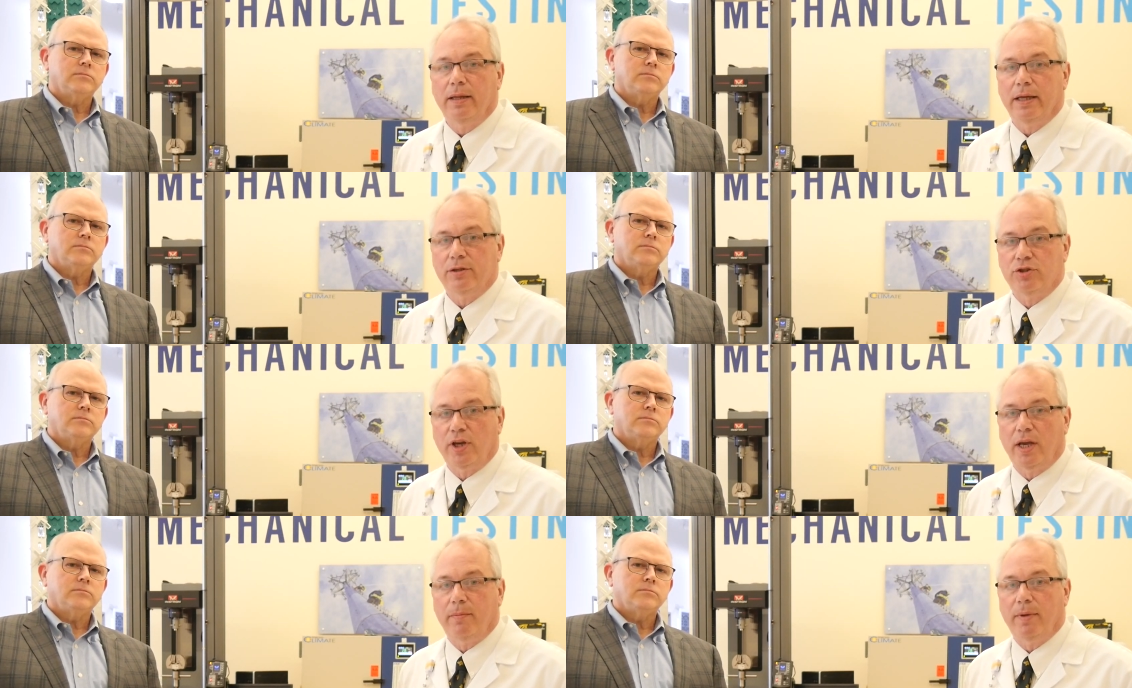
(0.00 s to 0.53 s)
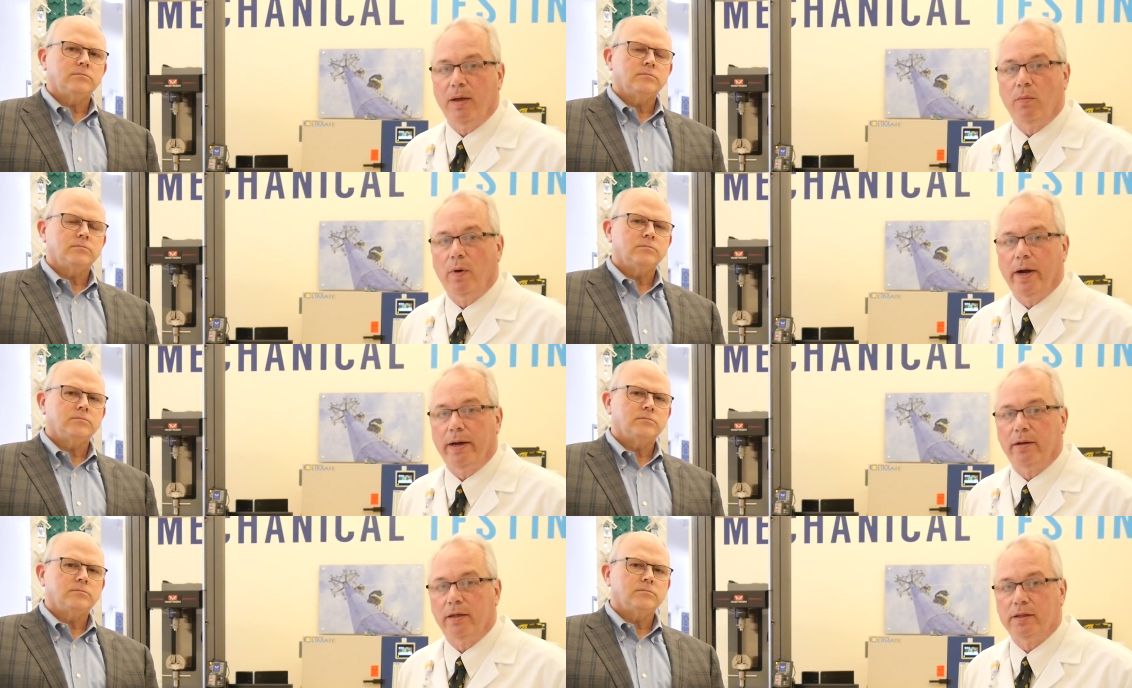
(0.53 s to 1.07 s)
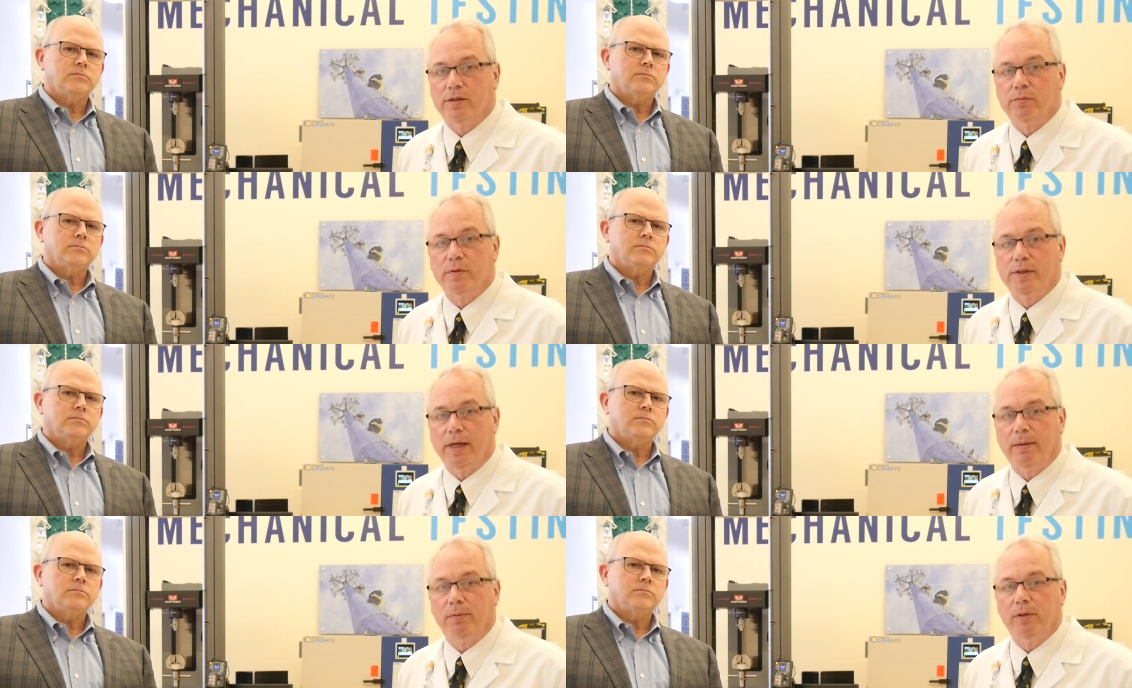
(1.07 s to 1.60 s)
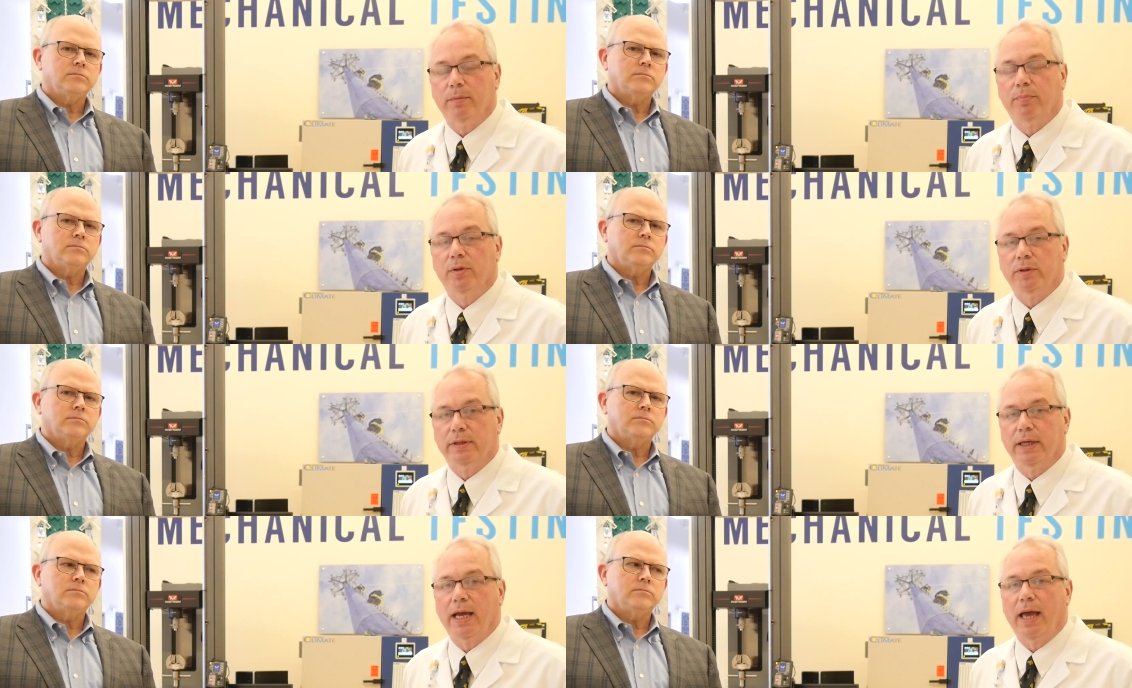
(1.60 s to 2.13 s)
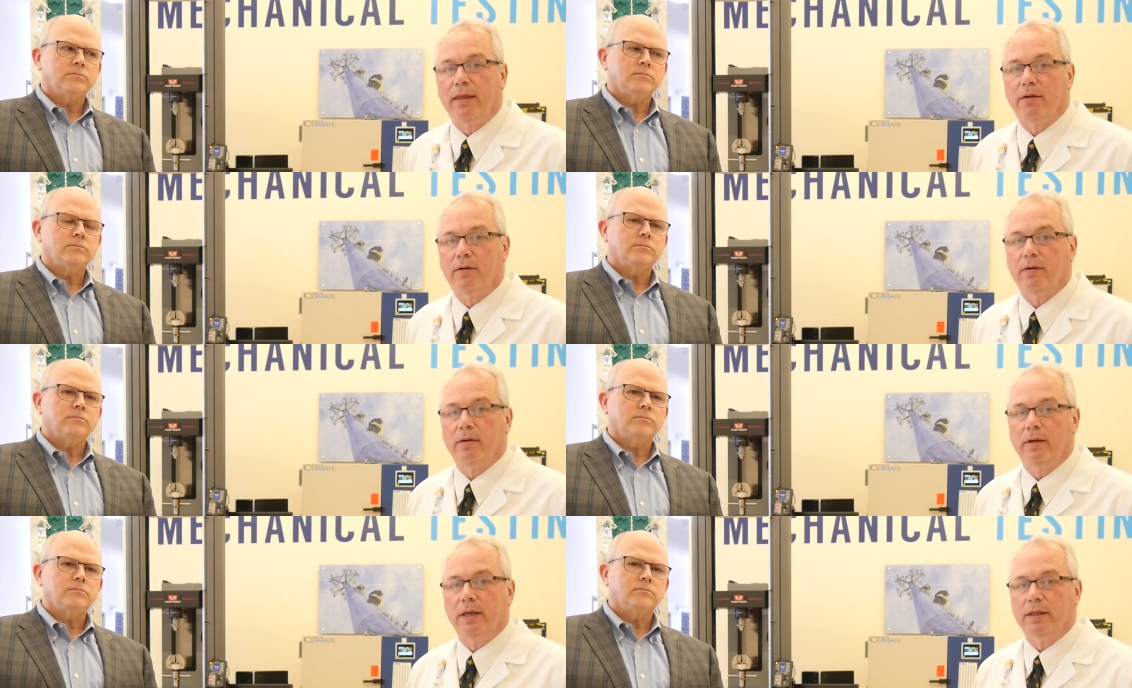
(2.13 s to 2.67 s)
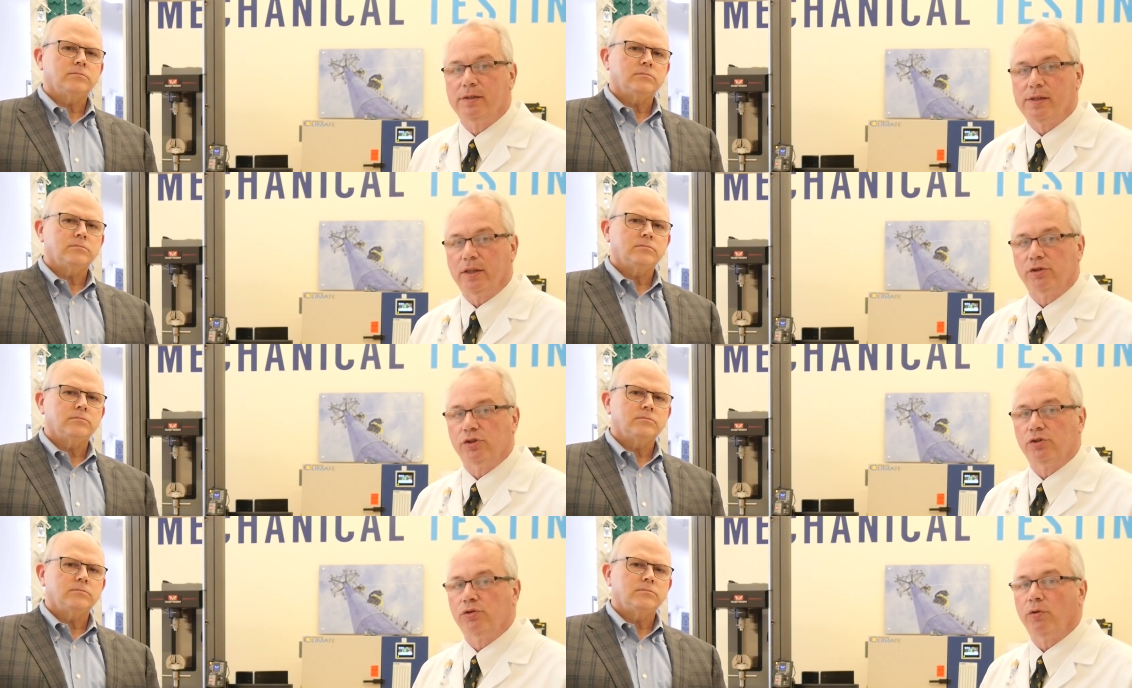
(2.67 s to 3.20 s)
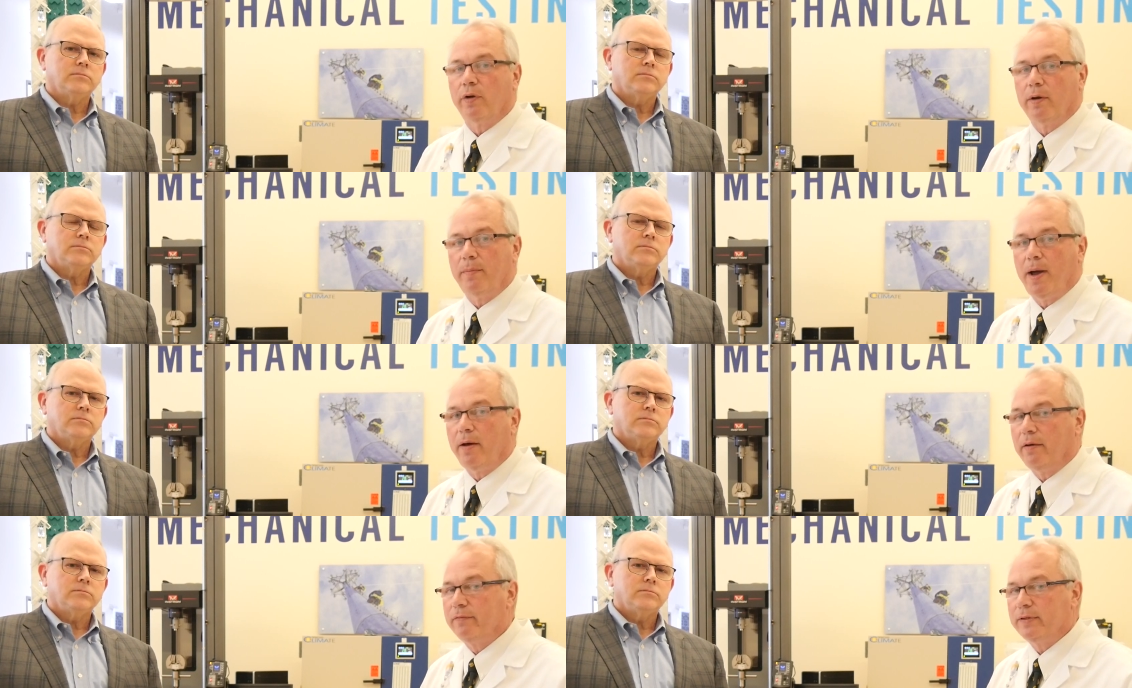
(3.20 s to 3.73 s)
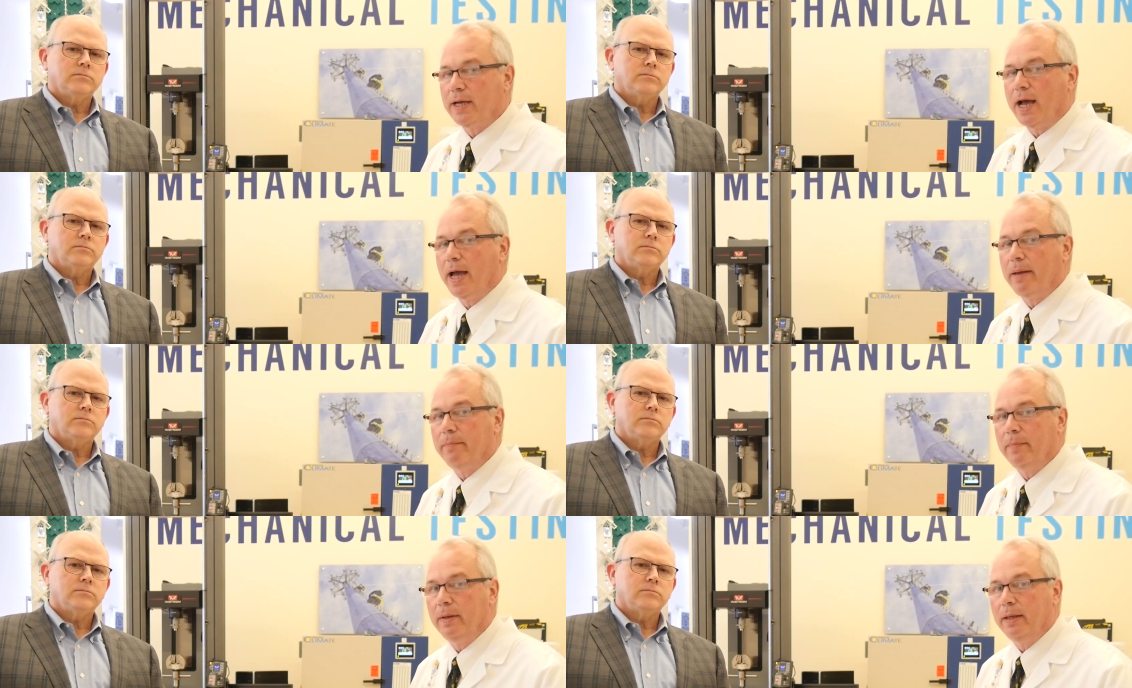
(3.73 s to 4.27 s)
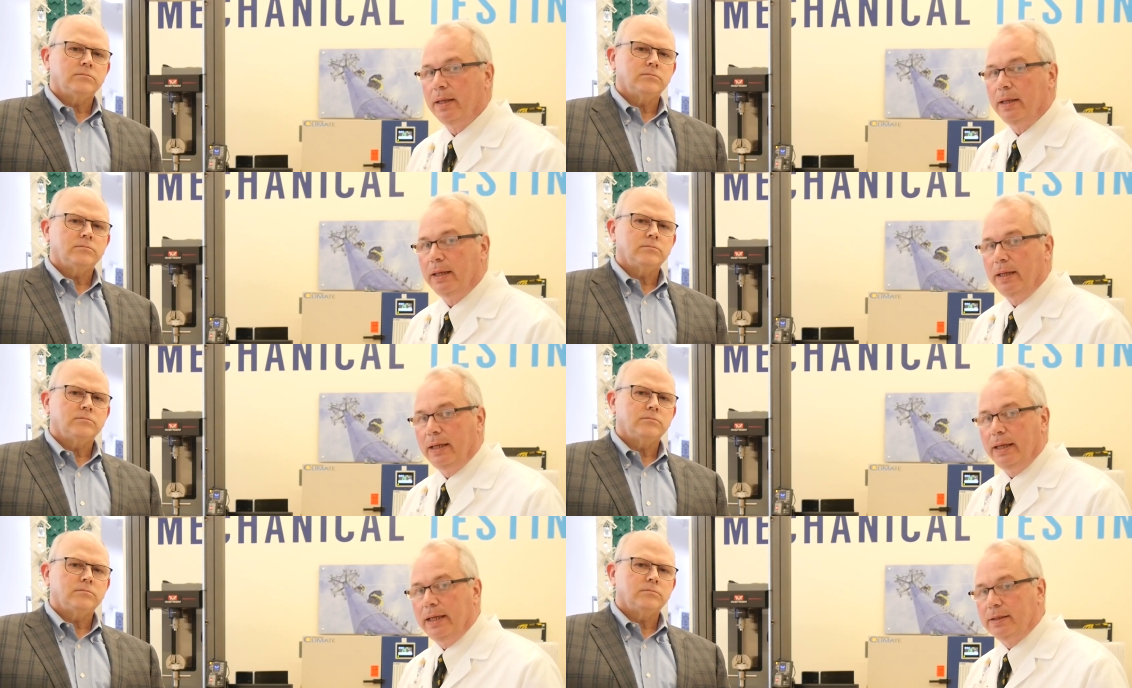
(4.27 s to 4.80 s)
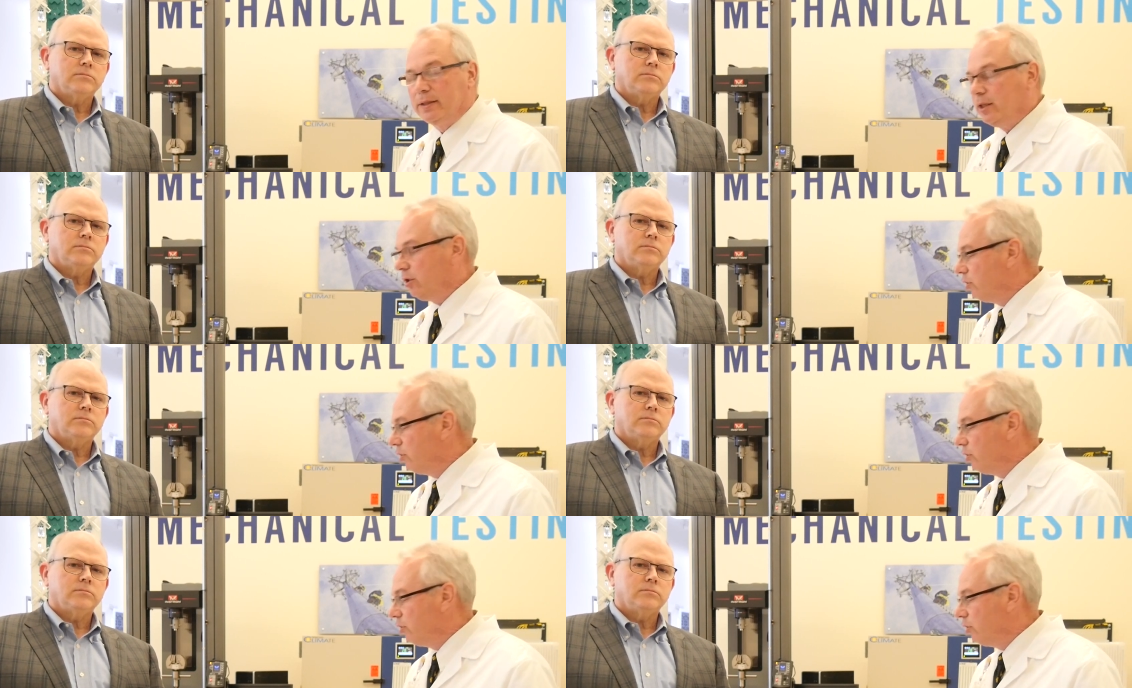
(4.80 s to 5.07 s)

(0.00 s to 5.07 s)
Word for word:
Speaker 1: that JMA Wireless was able to put together in such a short amount of time. It's a